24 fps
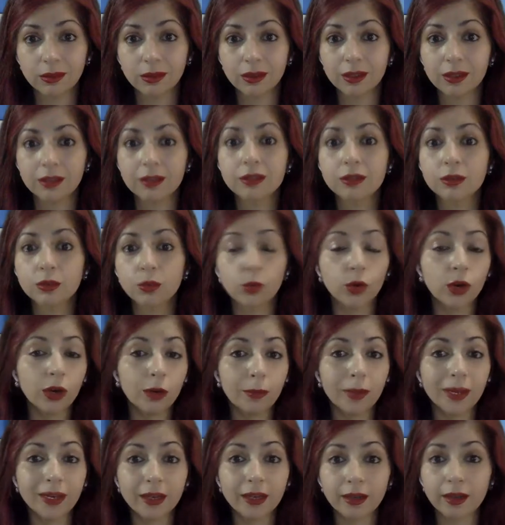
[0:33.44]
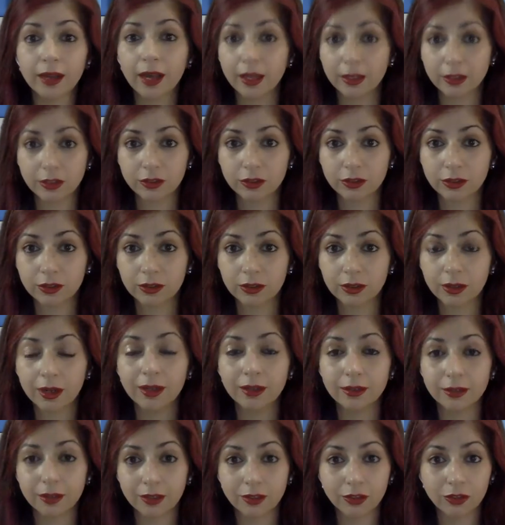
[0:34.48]
It's World Mental Health
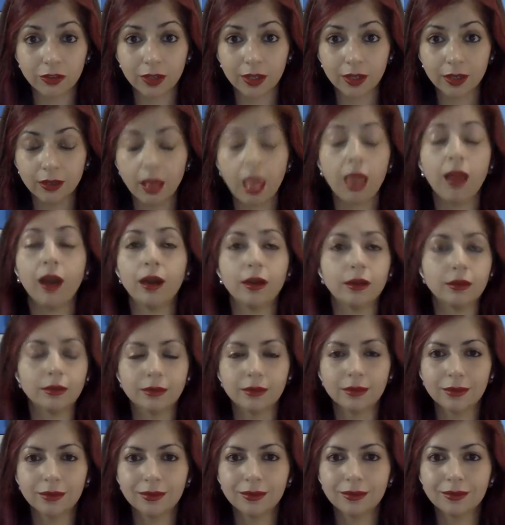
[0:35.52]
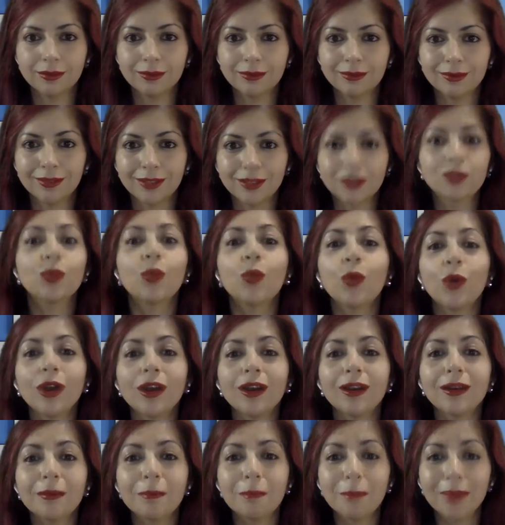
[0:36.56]
Day today. It's
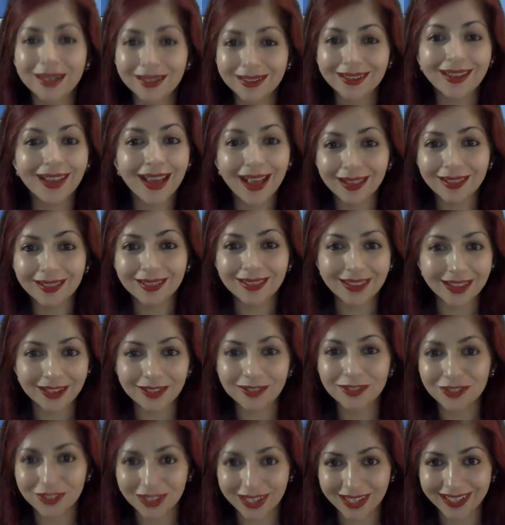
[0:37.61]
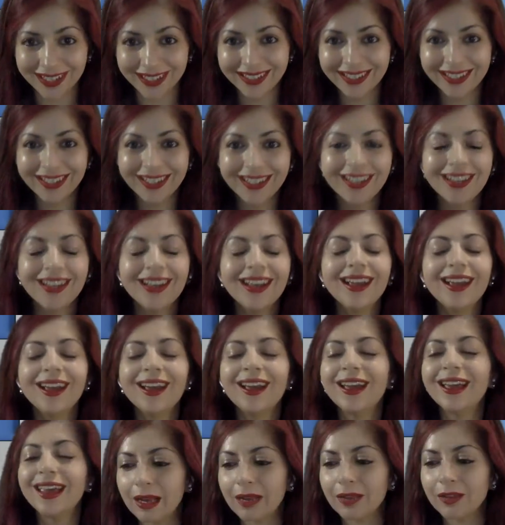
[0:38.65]
World Mental Health Day today.
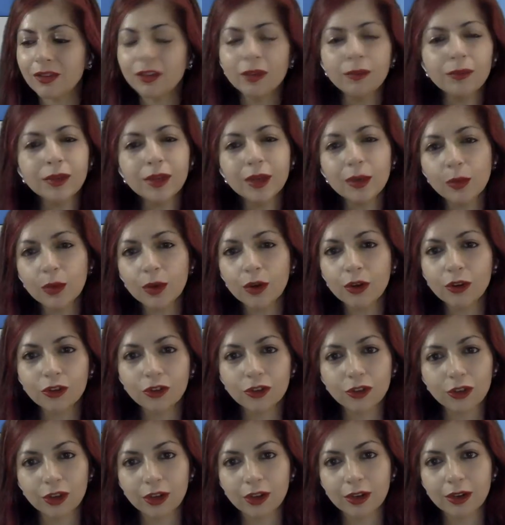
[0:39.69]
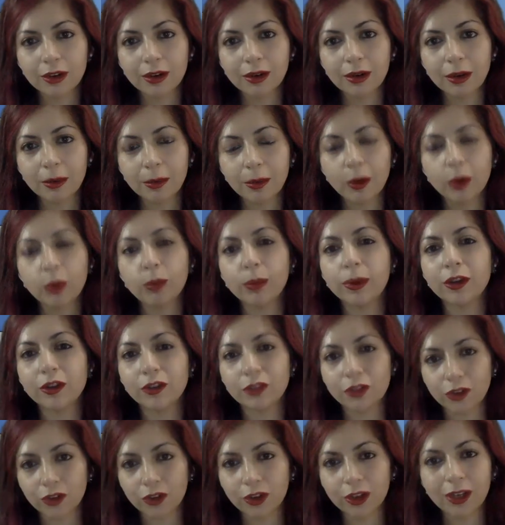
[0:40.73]
There's something I wanted to share about my
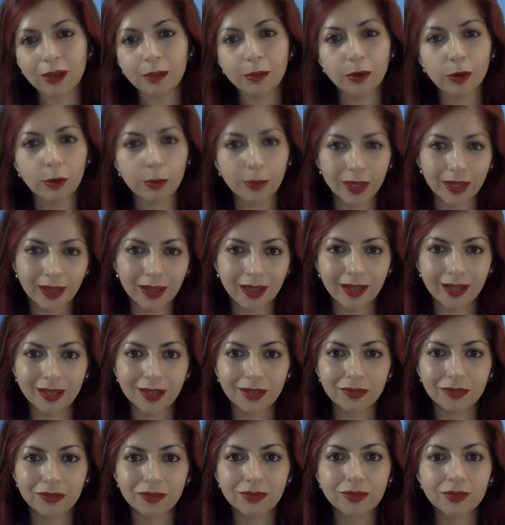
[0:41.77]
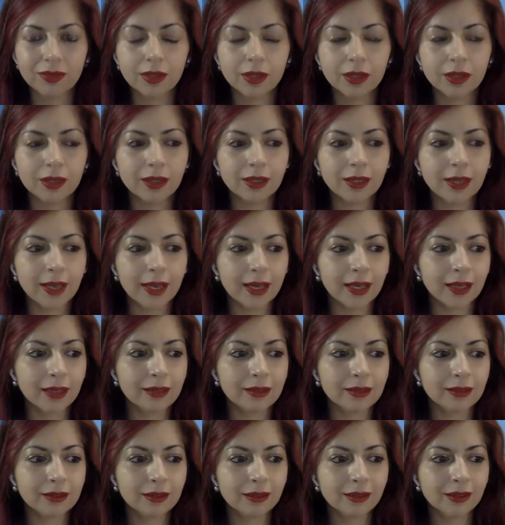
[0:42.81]
journey and about my life
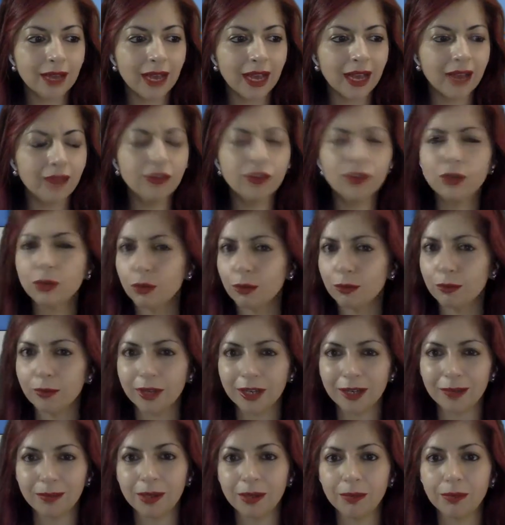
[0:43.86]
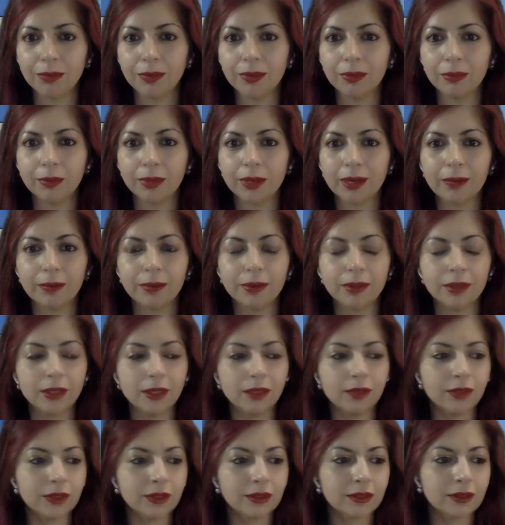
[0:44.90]
that I haven't told many people, but I
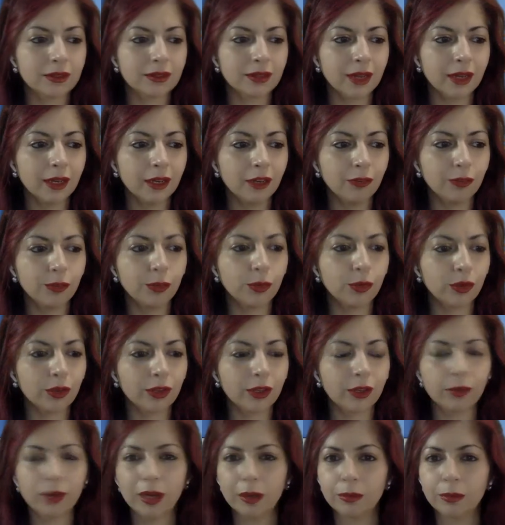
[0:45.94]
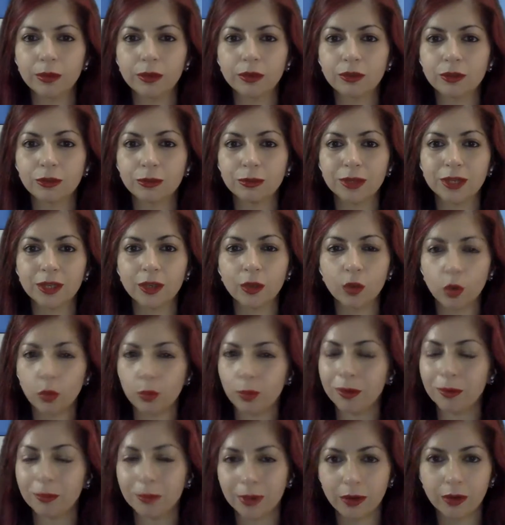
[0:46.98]
believe it's kind of important that we're able to be
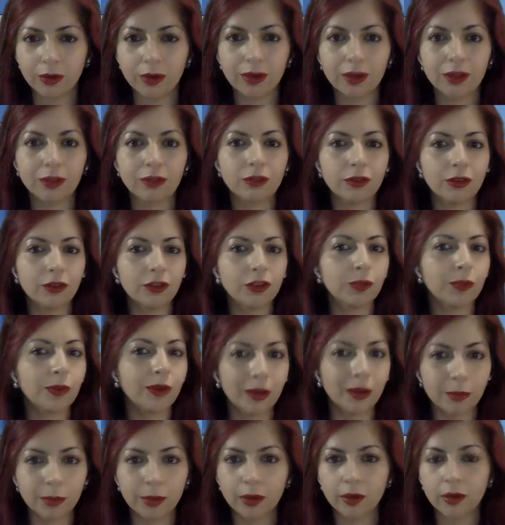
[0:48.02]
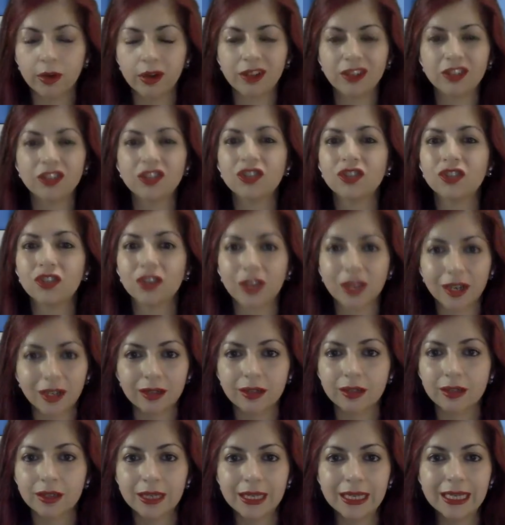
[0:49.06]
open about it and transparent about it and
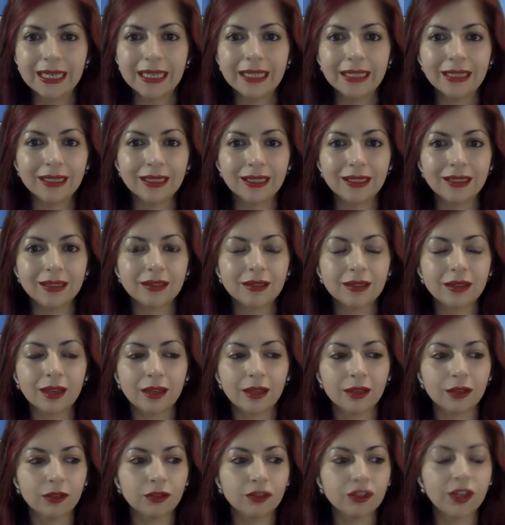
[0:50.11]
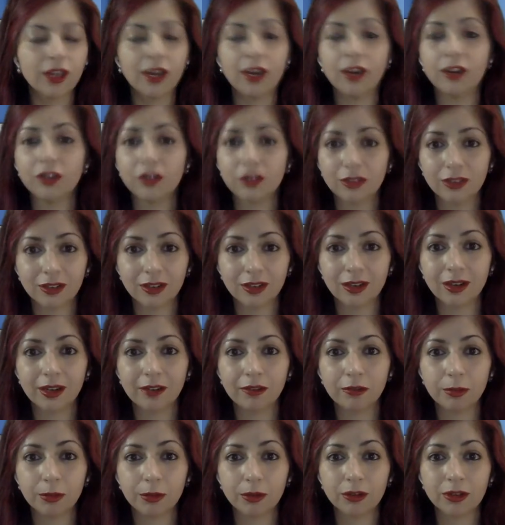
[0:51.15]
share these kind of challenges in our
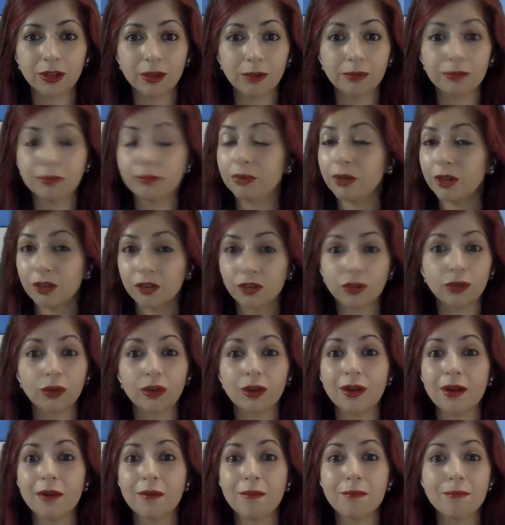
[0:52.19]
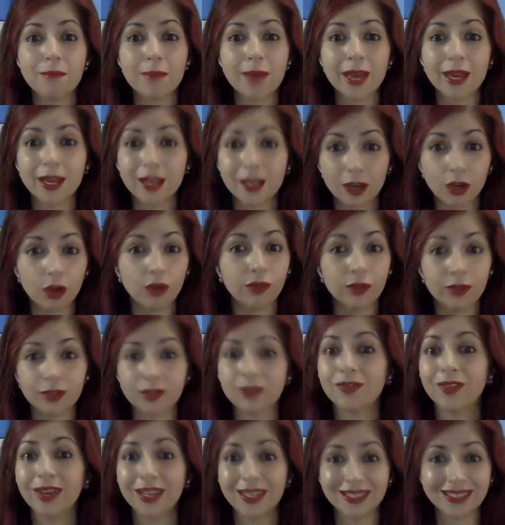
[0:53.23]
lives, because I'm pretty sure many of
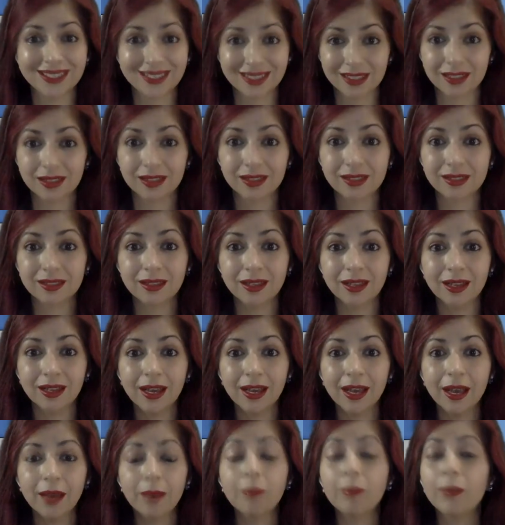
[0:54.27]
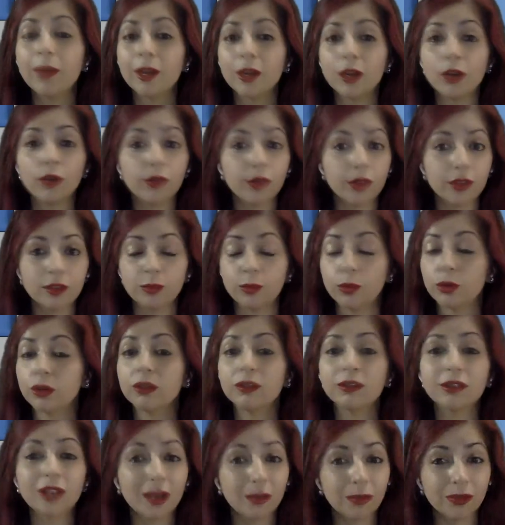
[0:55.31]
us face this. Many of us, both
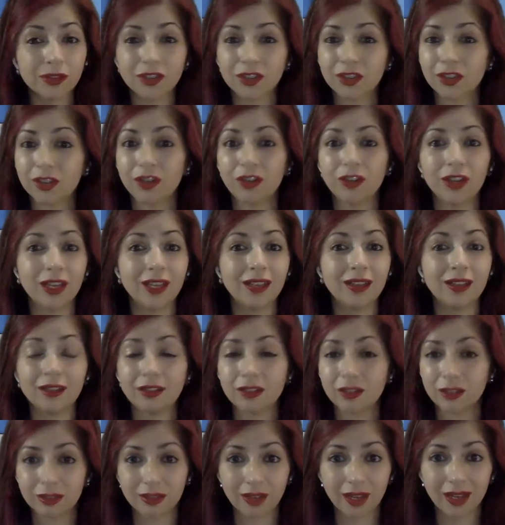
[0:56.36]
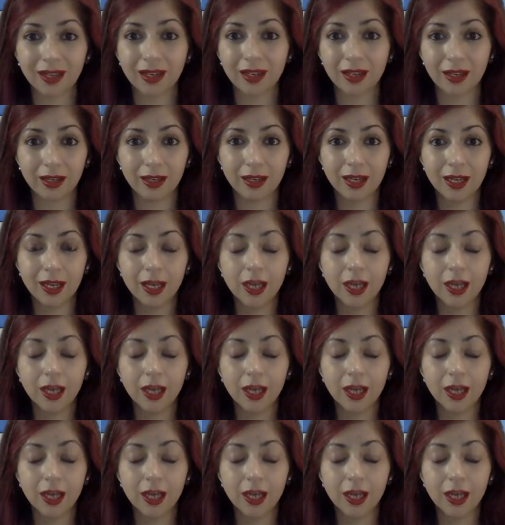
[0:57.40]
in cybersecurity and in society.